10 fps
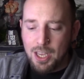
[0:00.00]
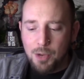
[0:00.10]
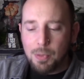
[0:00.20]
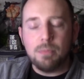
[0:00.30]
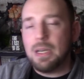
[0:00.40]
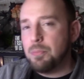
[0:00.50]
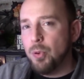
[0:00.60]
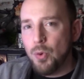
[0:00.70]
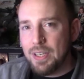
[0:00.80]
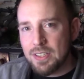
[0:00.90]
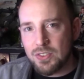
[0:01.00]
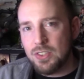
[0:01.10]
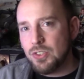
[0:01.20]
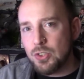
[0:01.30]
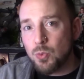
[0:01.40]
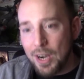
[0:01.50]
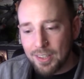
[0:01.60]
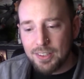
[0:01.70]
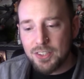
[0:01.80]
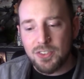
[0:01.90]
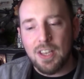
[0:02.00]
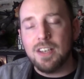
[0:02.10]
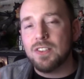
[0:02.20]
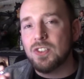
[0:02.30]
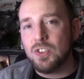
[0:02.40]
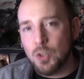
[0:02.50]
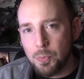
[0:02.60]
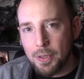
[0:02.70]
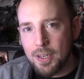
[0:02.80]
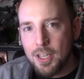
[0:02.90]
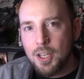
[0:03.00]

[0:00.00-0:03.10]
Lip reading: But my point is, this is reckless and it's stupid.